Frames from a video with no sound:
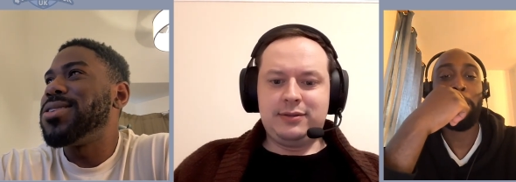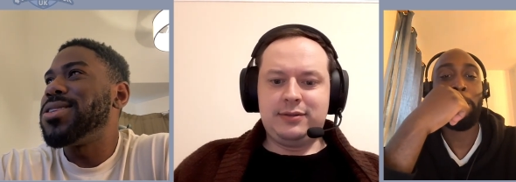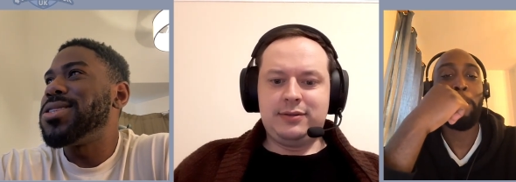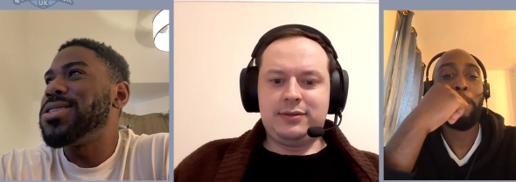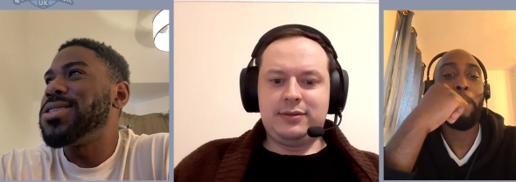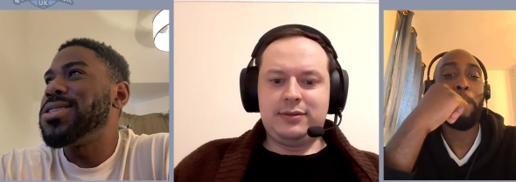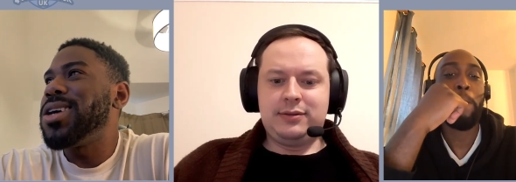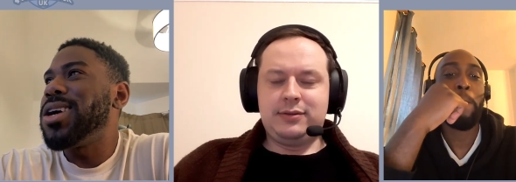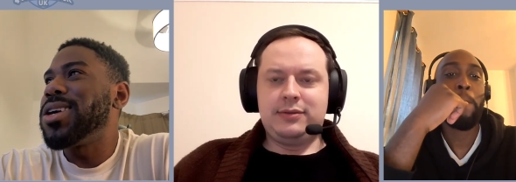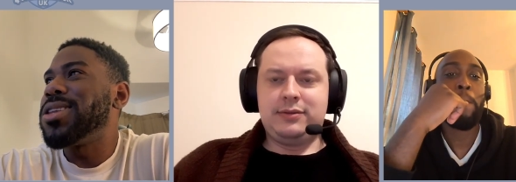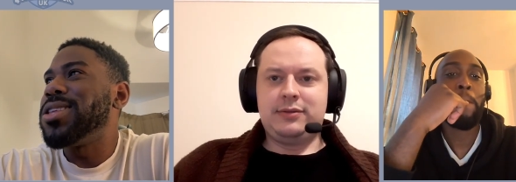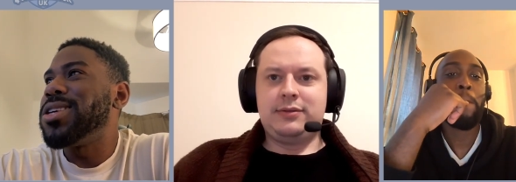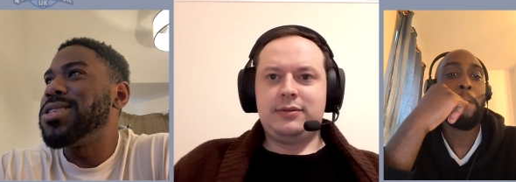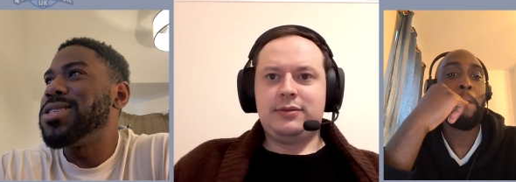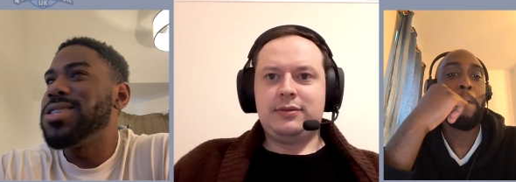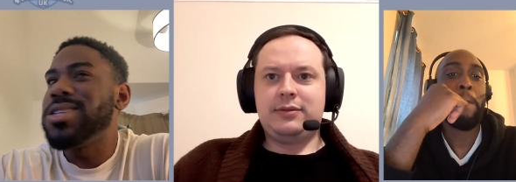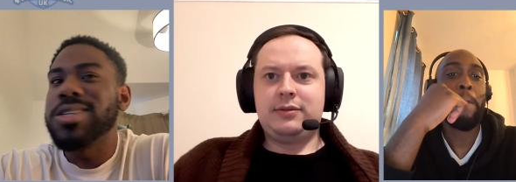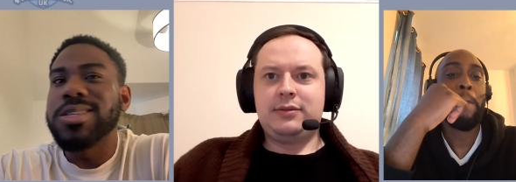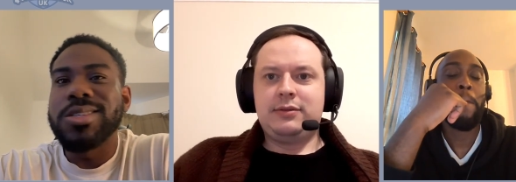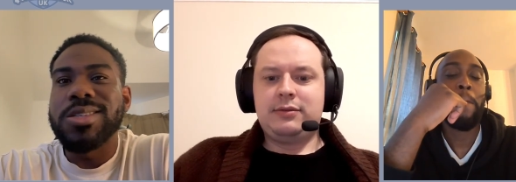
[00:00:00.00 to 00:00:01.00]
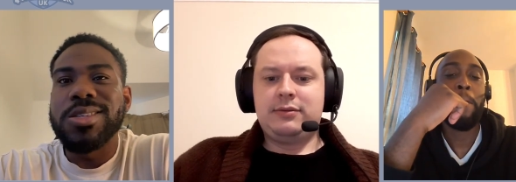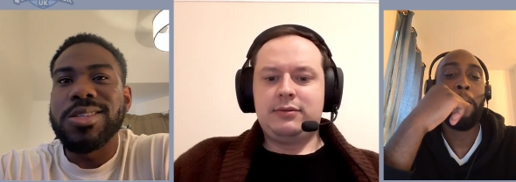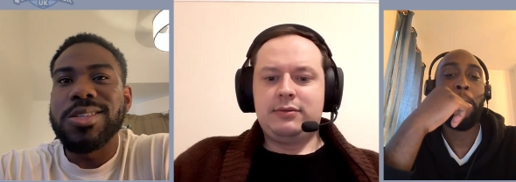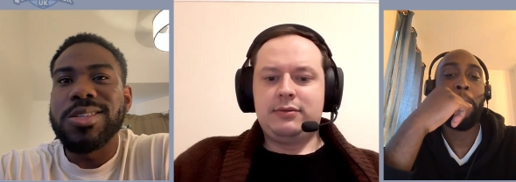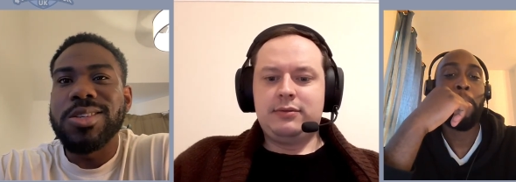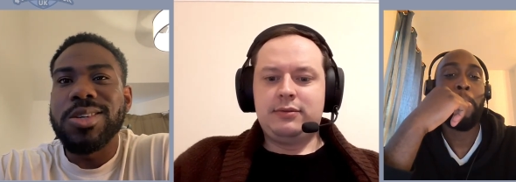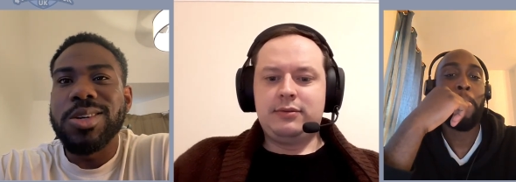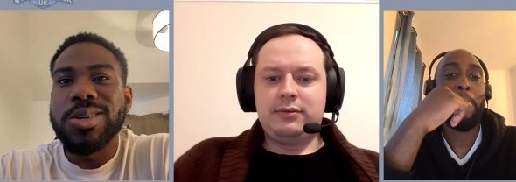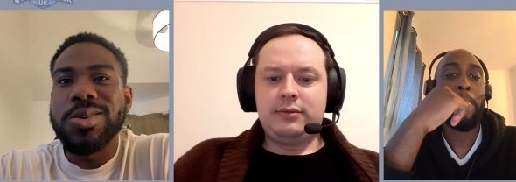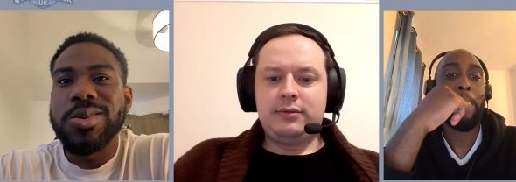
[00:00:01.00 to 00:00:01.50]
Speaker 1: to suck this season.
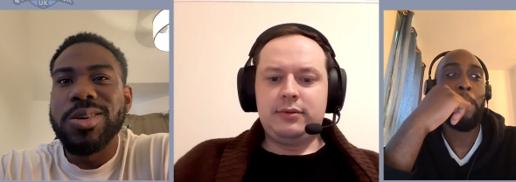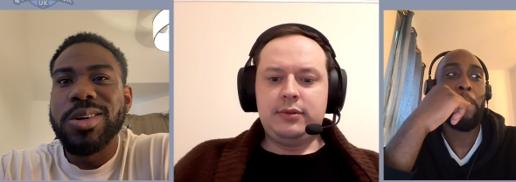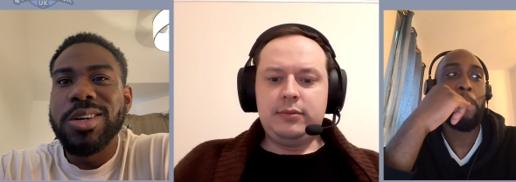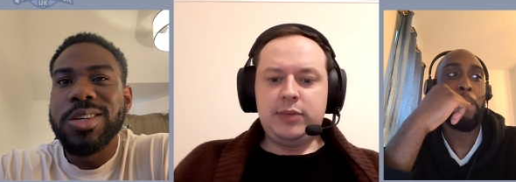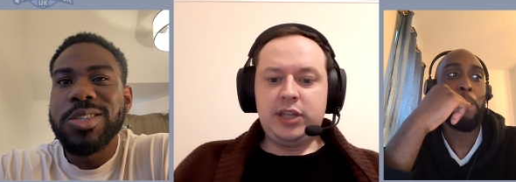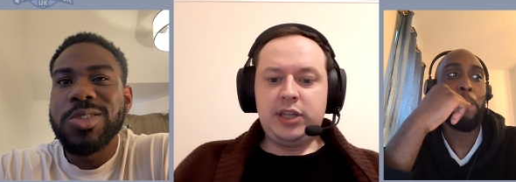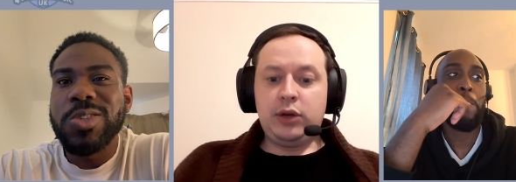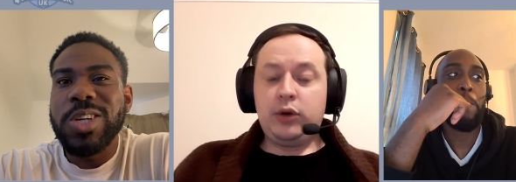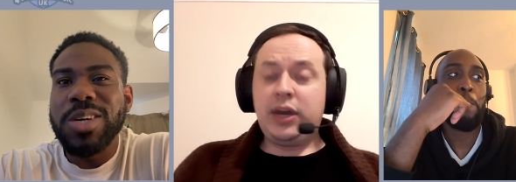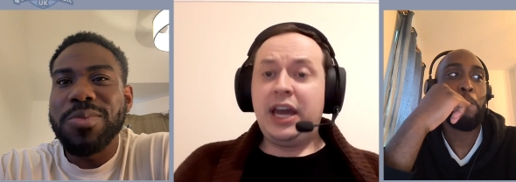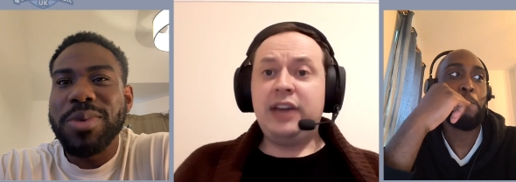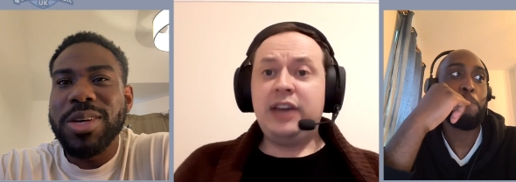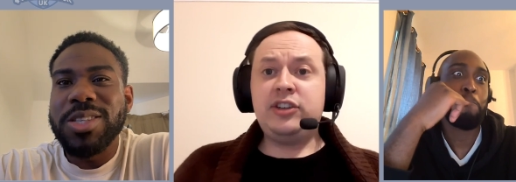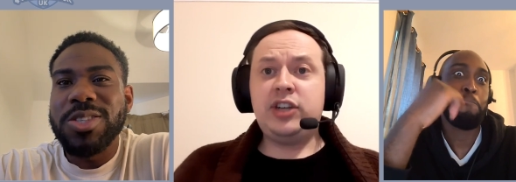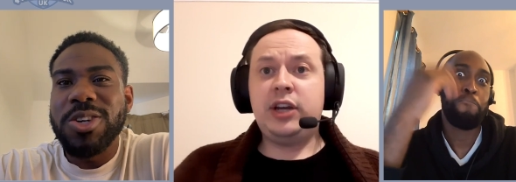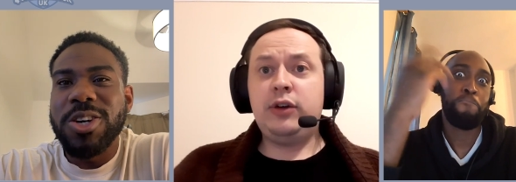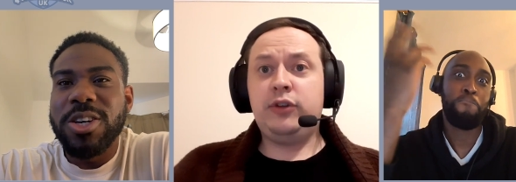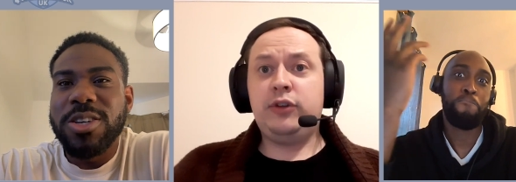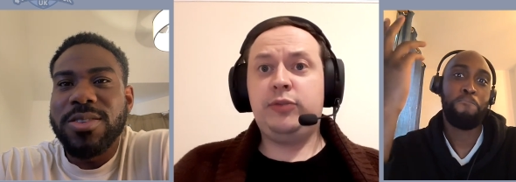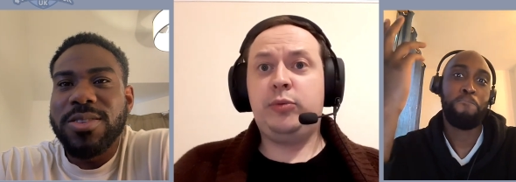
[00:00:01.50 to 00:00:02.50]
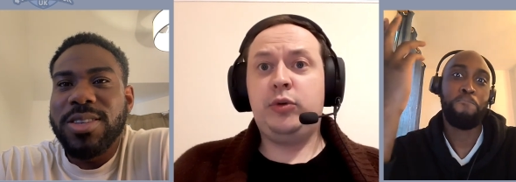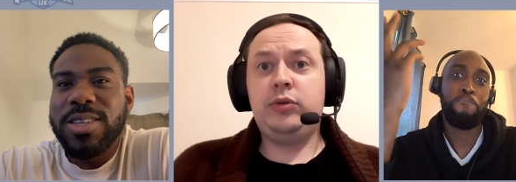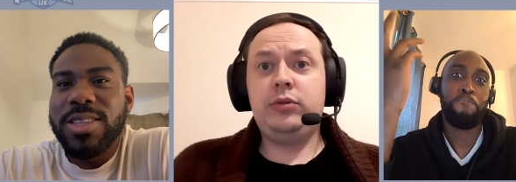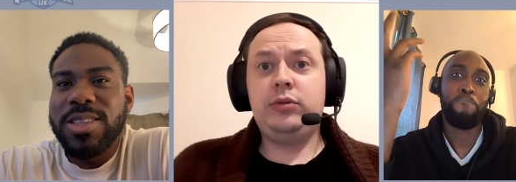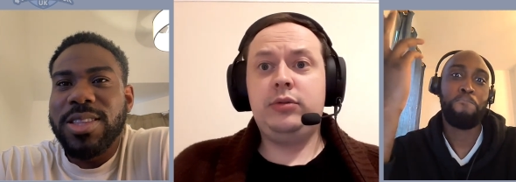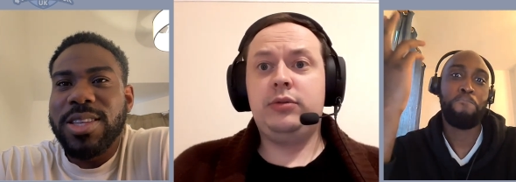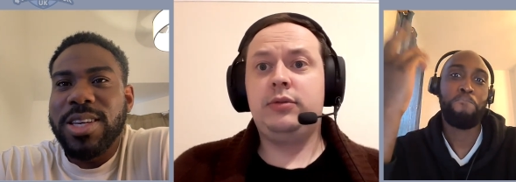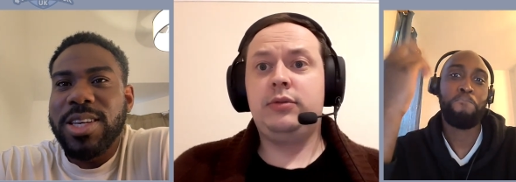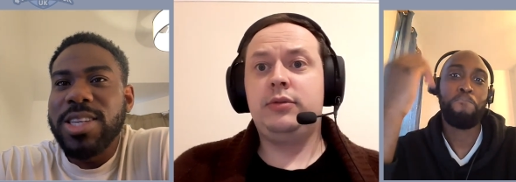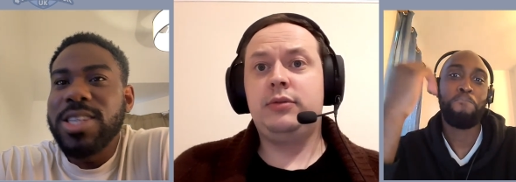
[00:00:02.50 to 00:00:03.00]
So, but they got KJ Osborn.
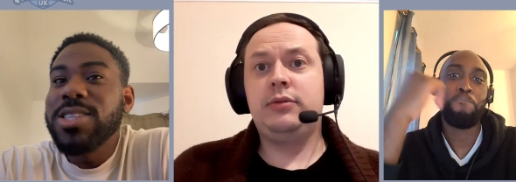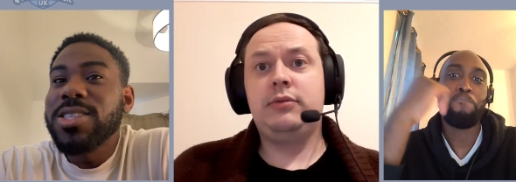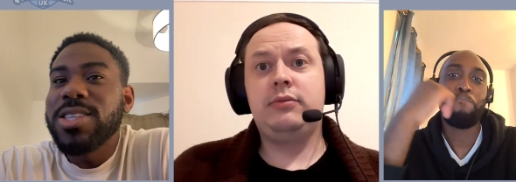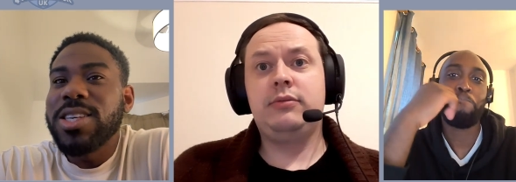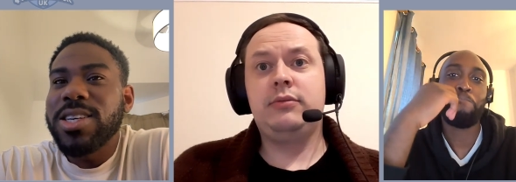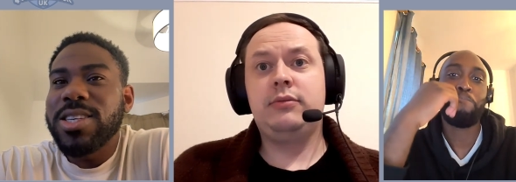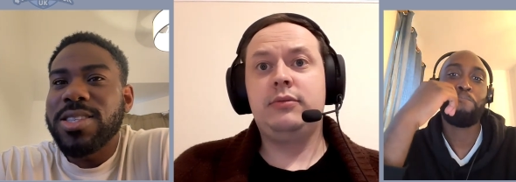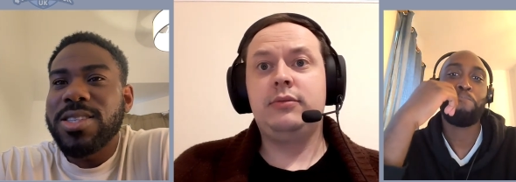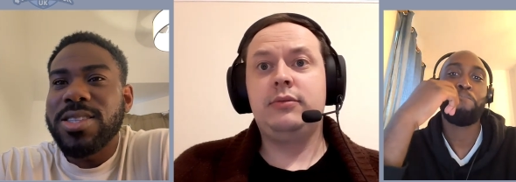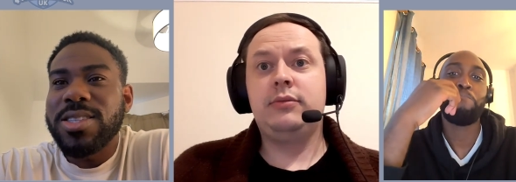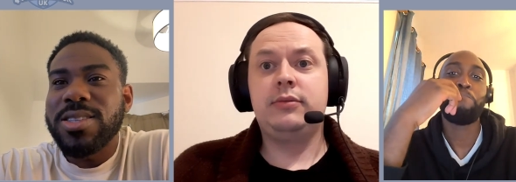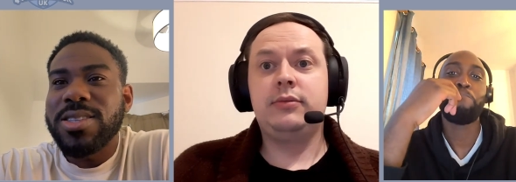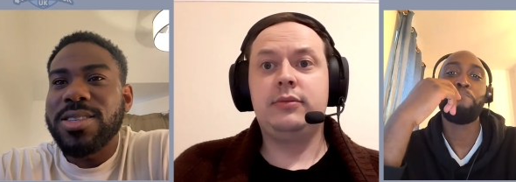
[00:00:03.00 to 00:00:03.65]
The easiest.